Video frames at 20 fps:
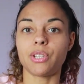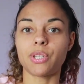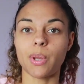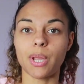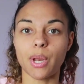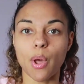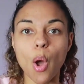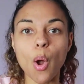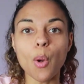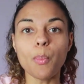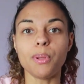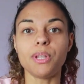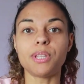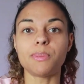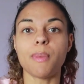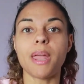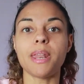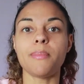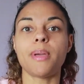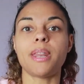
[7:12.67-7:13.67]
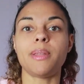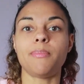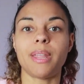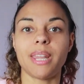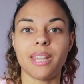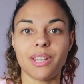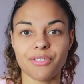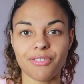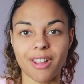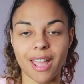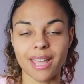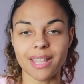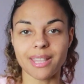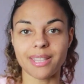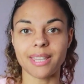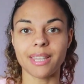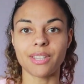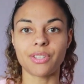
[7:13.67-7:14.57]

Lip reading: So it opens many trades.